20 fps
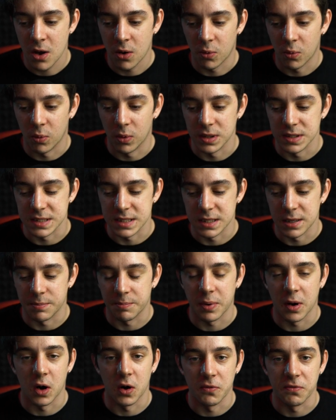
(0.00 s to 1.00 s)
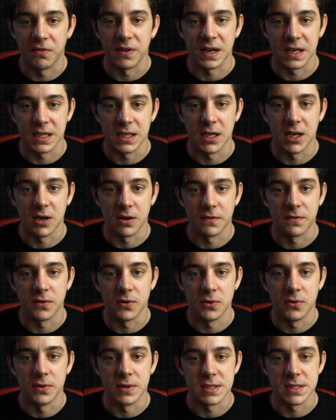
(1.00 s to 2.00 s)
was the perfect year for
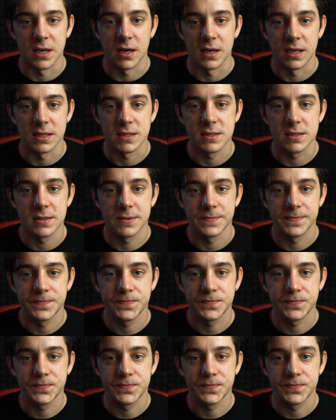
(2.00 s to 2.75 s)
Unus Annus